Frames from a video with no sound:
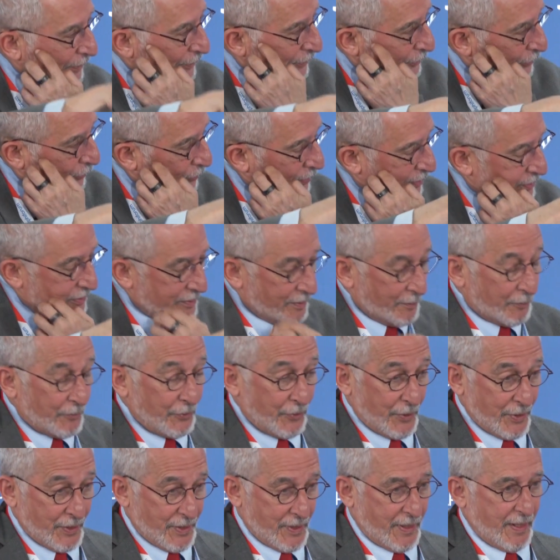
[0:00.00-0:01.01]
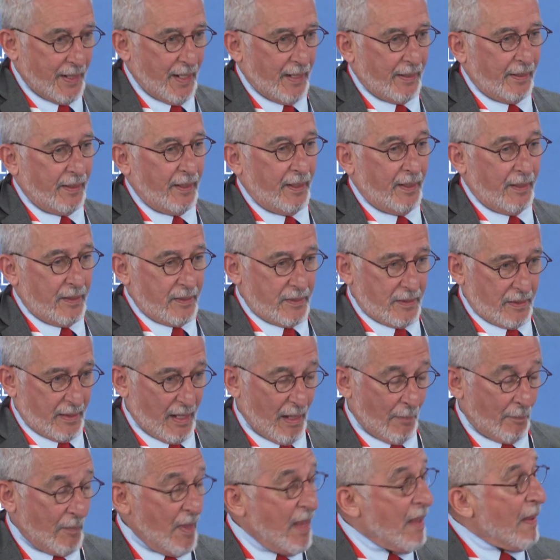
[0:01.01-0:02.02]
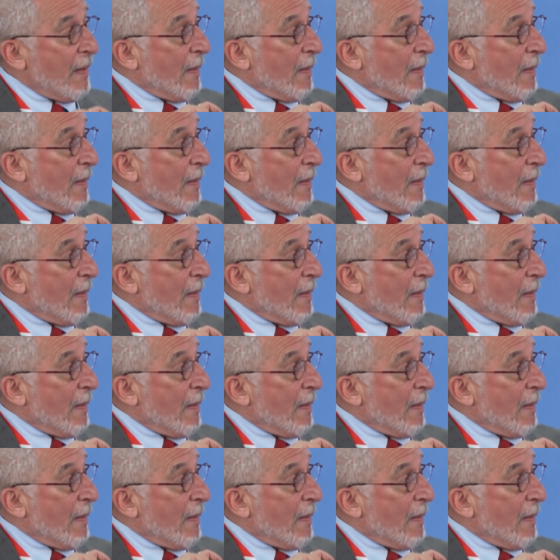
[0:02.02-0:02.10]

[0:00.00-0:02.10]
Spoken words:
Judaism, Christianity, Islam,